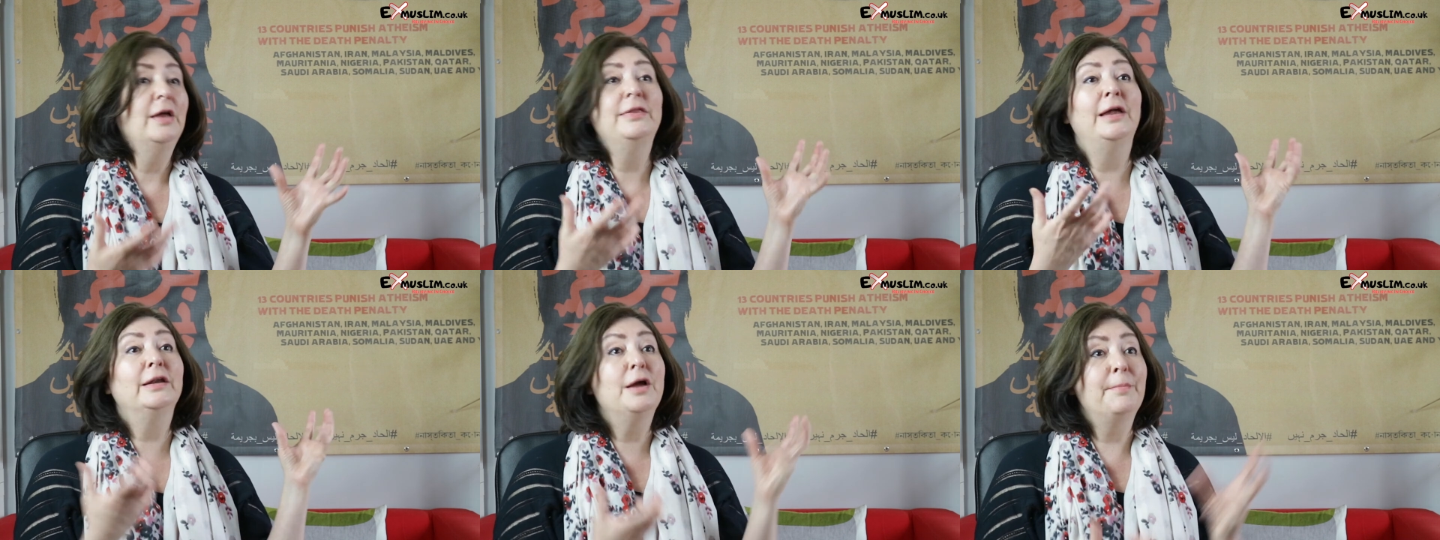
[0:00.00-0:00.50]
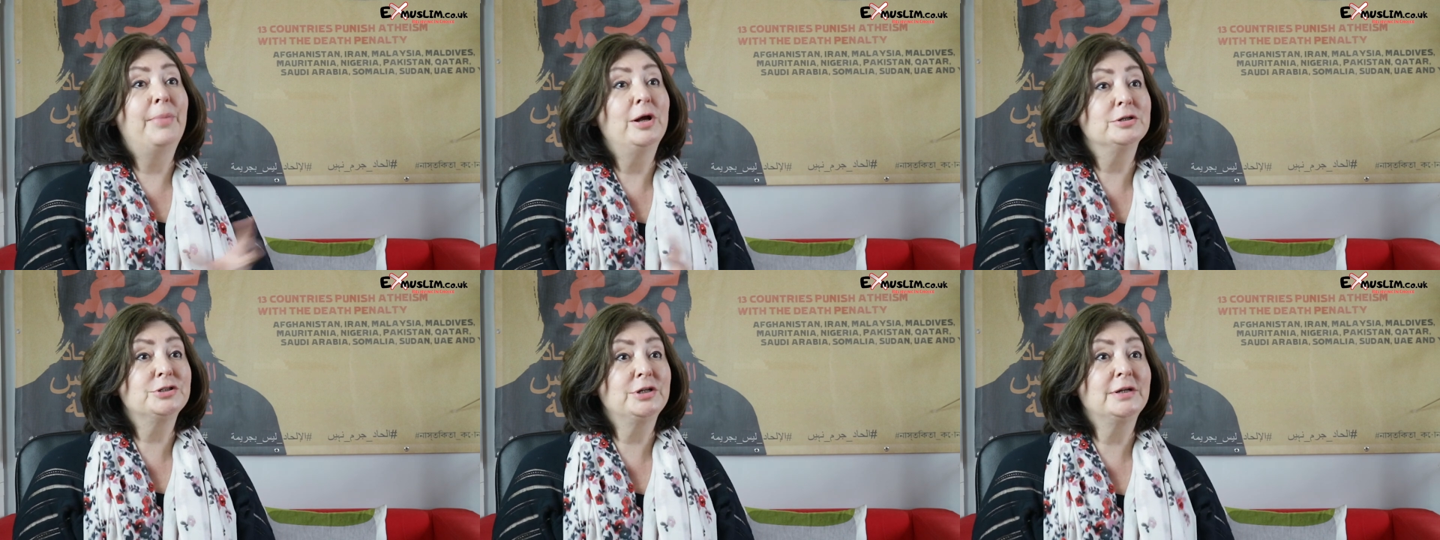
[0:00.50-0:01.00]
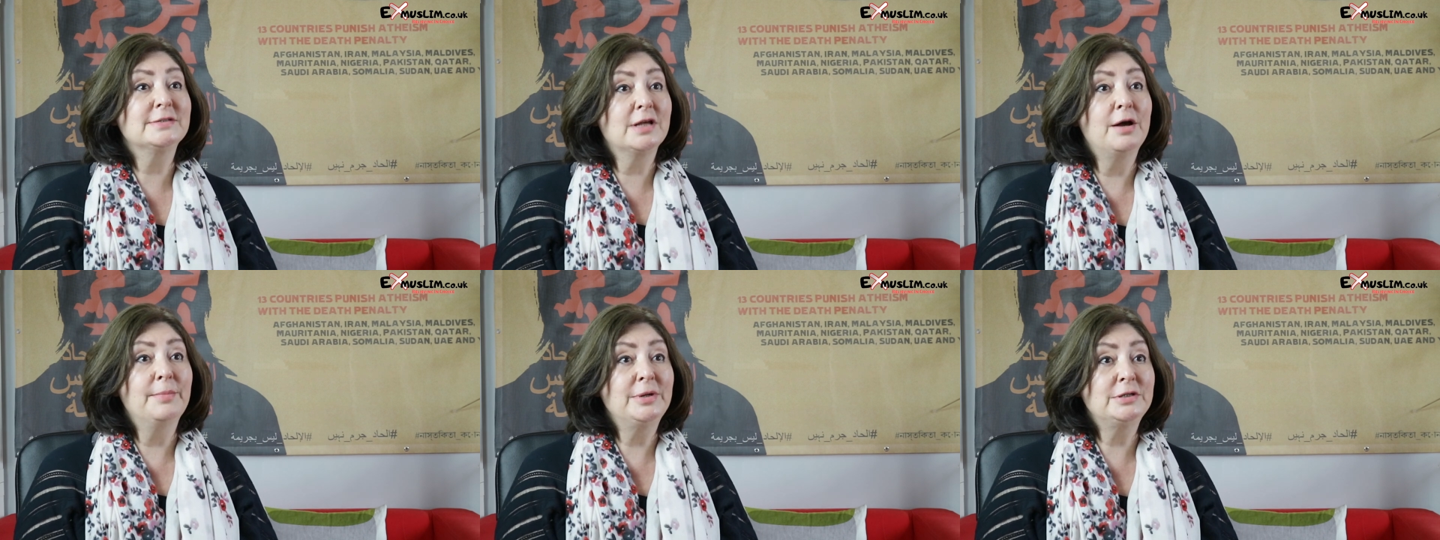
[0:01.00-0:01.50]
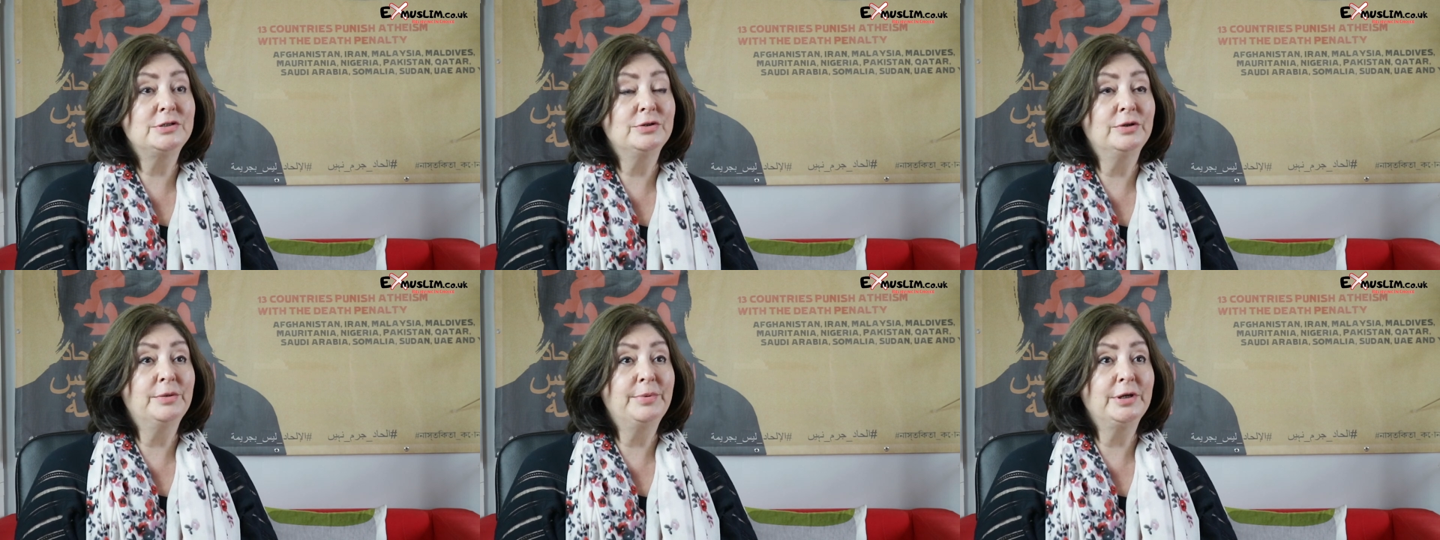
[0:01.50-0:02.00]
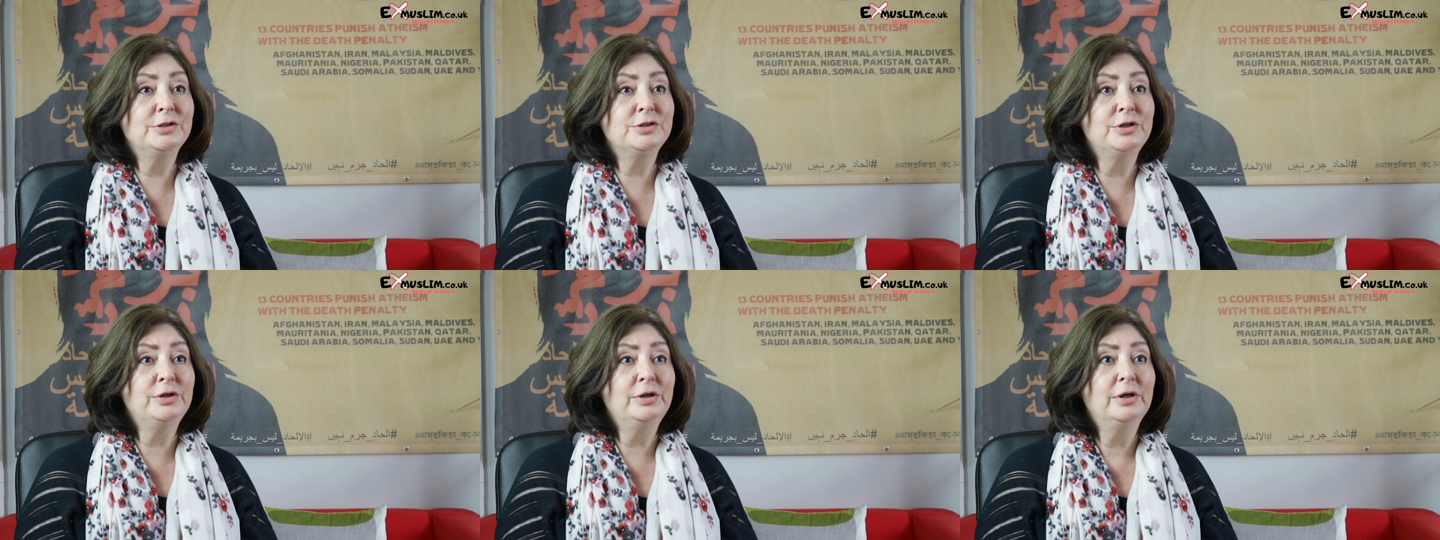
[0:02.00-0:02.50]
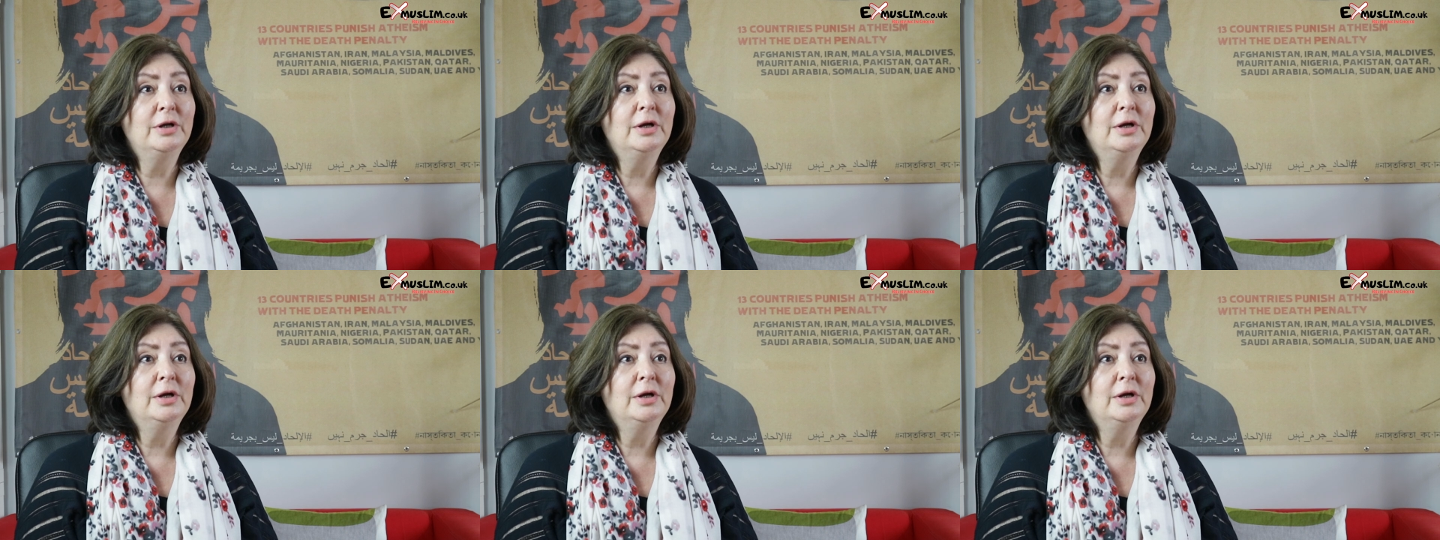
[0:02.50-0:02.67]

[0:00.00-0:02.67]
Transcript: that compulsion has come into the picture.